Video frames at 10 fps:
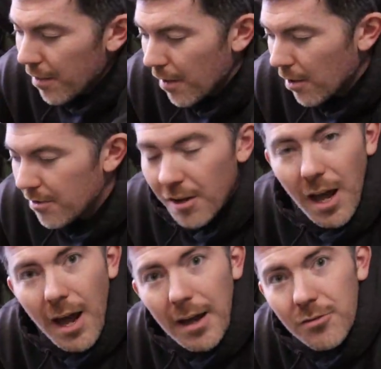There is an
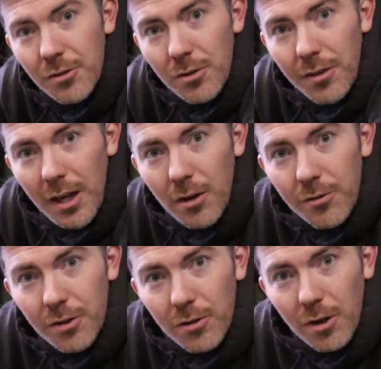axle that
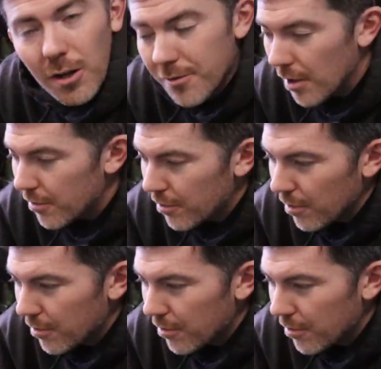goes across that's